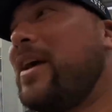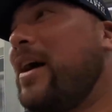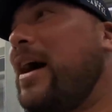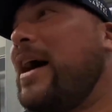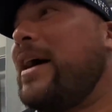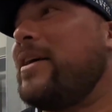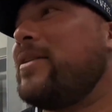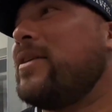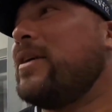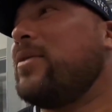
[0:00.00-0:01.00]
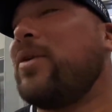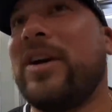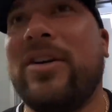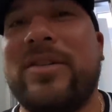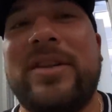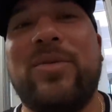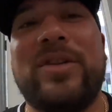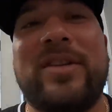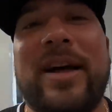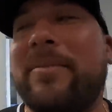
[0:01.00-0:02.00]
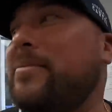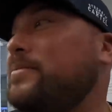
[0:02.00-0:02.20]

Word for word: All right, we're gonna go see what's up.